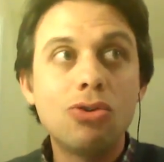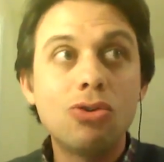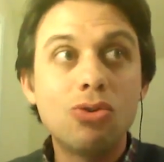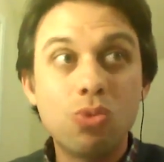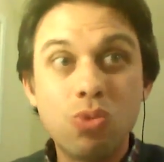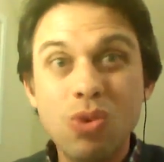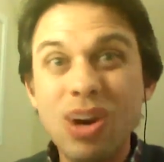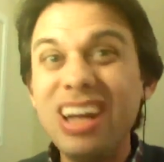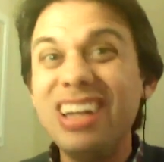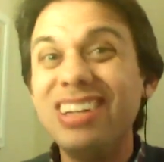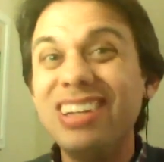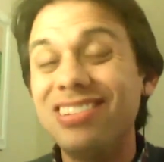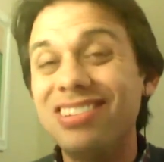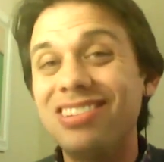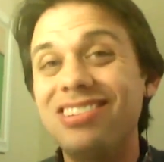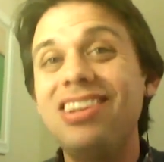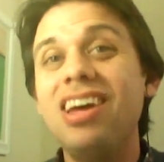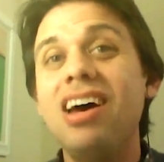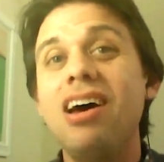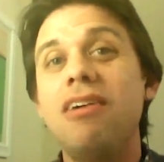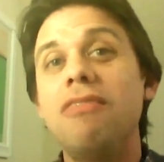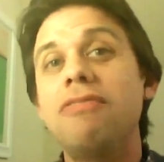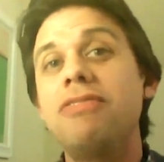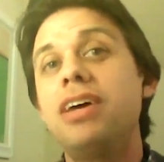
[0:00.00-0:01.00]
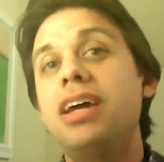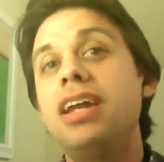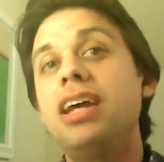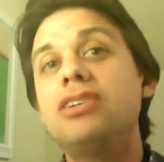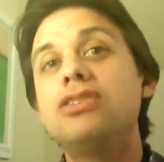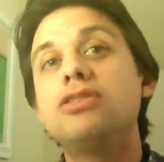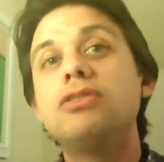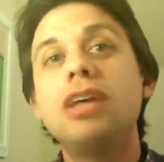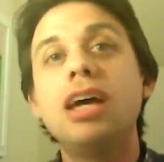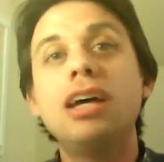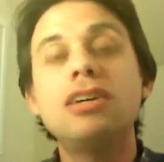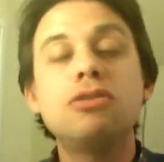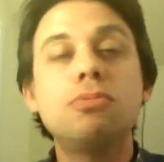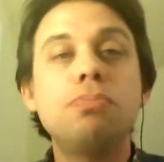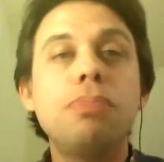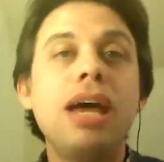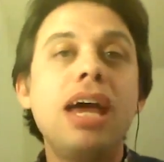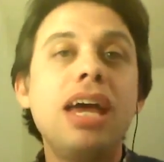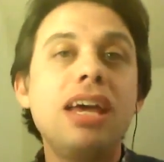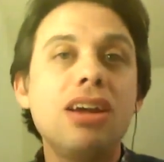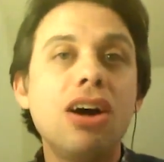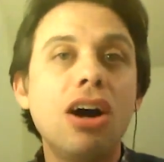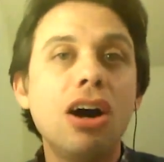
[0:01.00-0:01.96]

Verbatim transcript: great stuff that has has paid